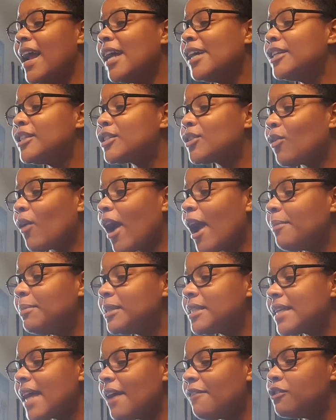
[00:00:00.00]
Scrap
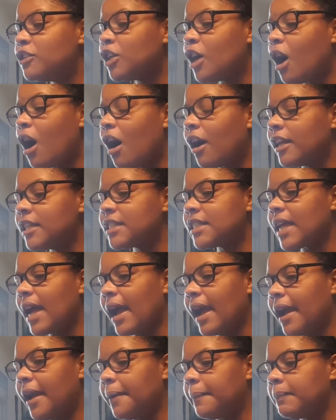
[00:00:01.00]
is having a hard
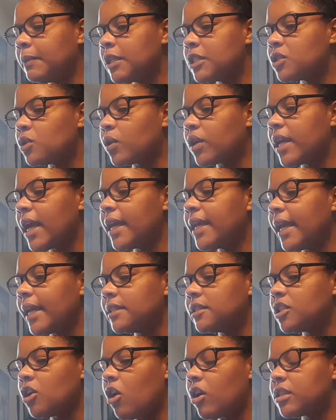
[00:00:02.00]
time. So
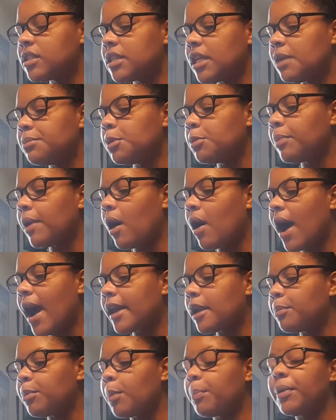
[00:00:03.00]
KK talks to him about how
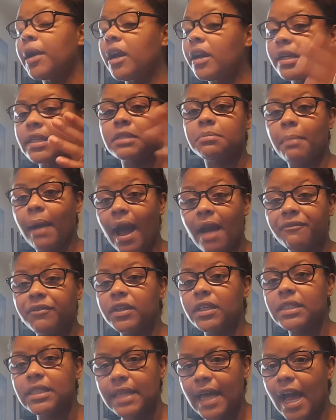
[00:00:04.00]
to prepare his mind for
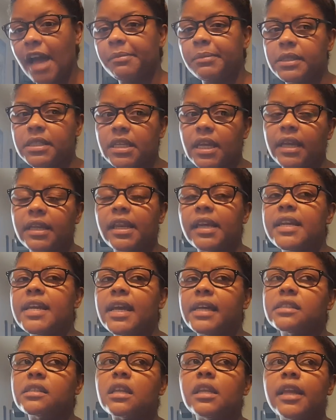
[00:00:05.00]
the time and saying that he
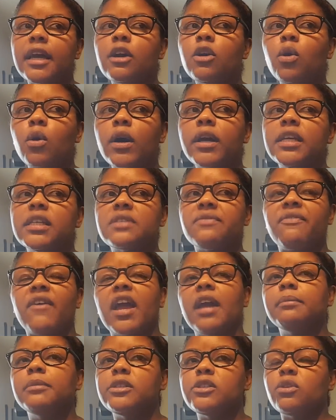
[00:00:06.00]
has to let go of his
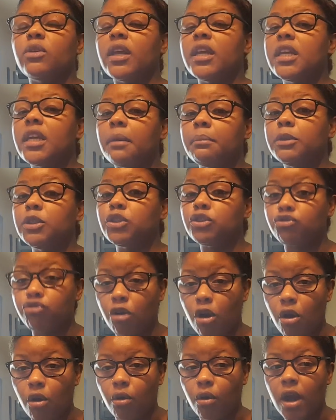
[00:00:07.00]
family so that he can be
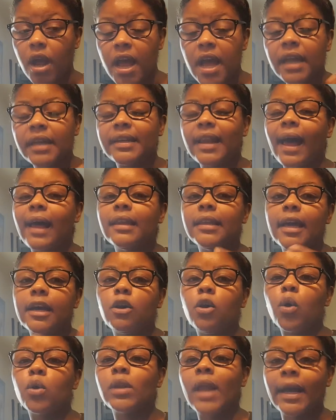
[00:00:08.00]
strong. Not let
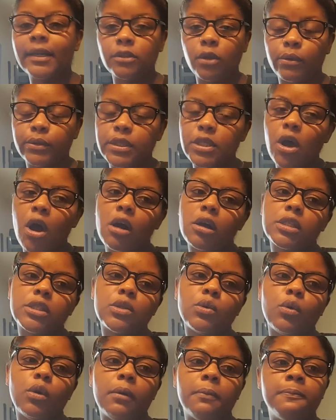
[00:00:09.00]
go like don't talk
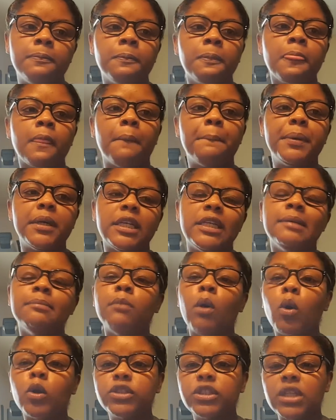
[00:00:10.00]
to him, but
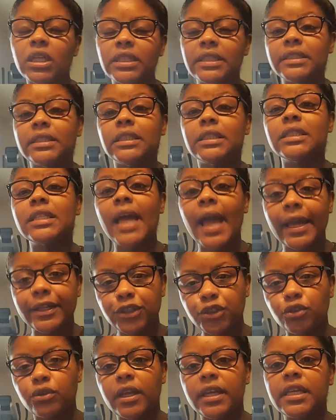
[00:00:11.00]
emotionally
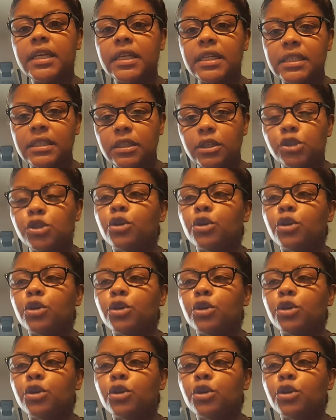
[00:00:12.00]
detached so that he could,